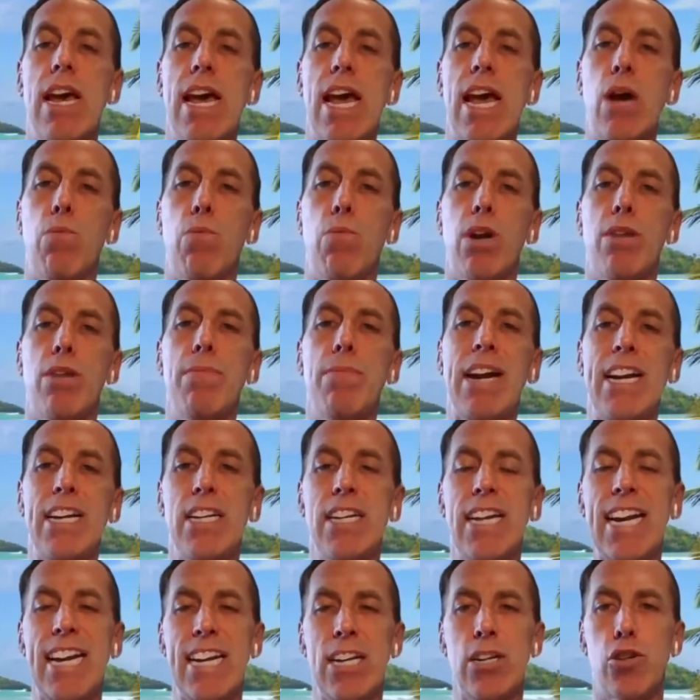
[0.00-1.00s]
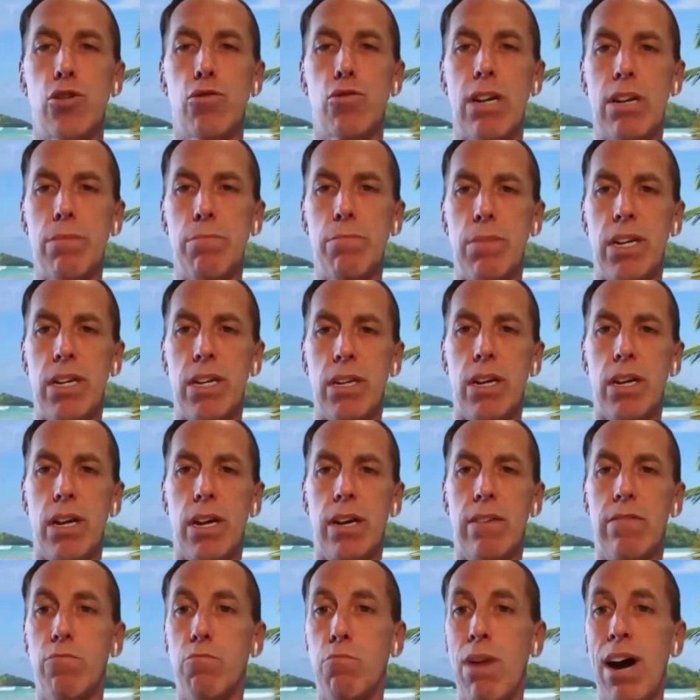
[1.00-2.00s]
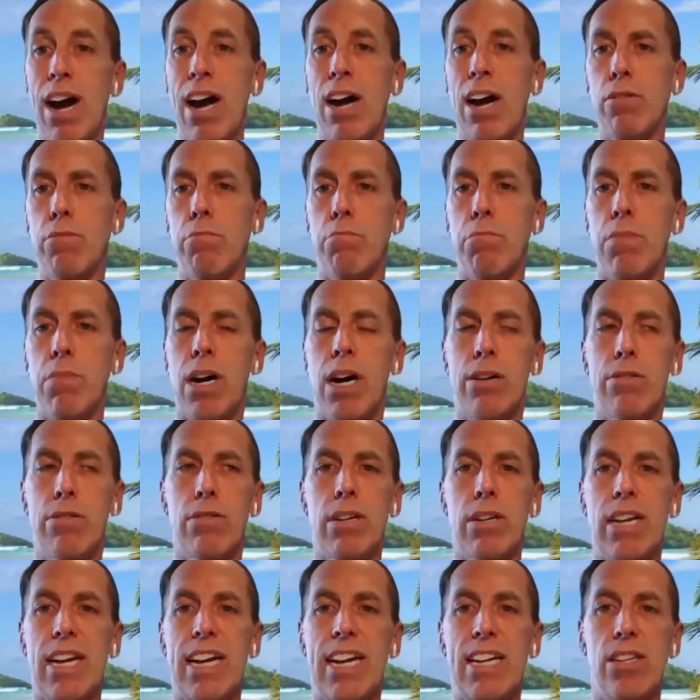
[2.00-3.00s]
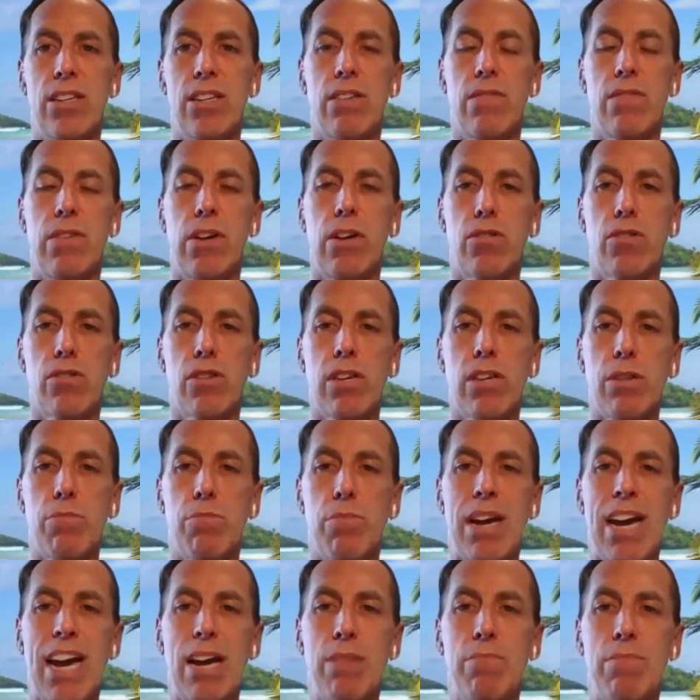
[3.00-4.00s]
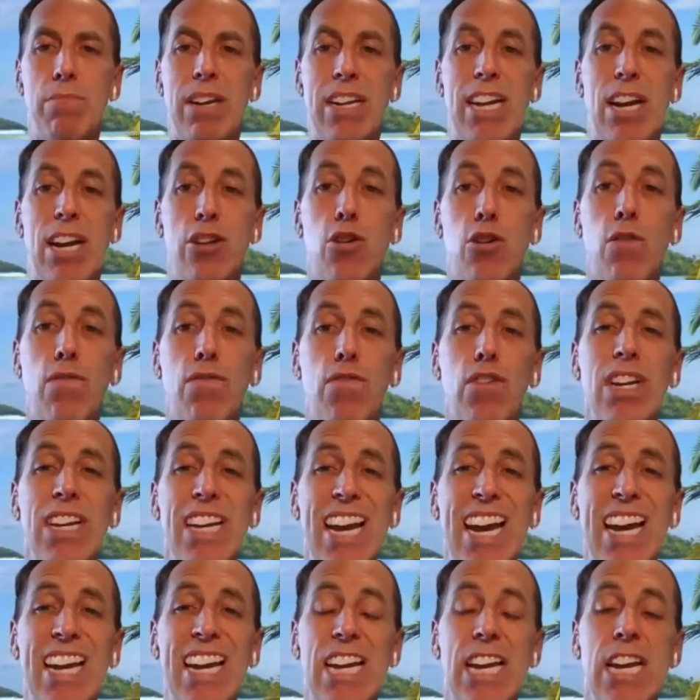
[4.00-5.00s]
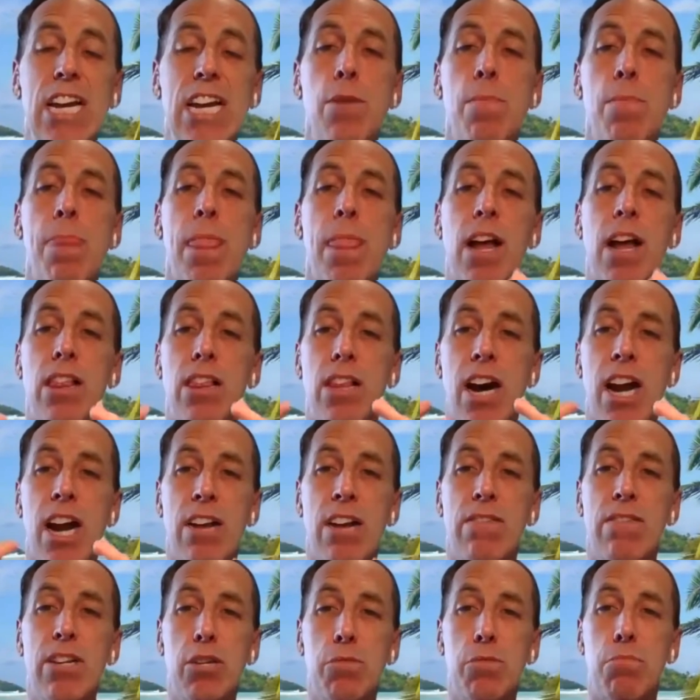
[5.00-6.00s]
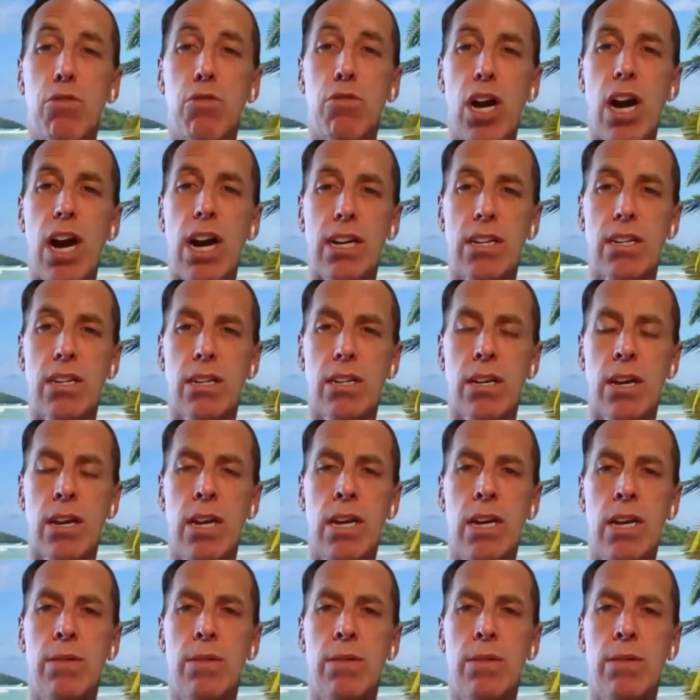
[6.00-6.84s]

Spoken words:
and want to maintain treatment of mild, moderate, and severe sleep apnea. Now, don't forget, a lot of us brucks.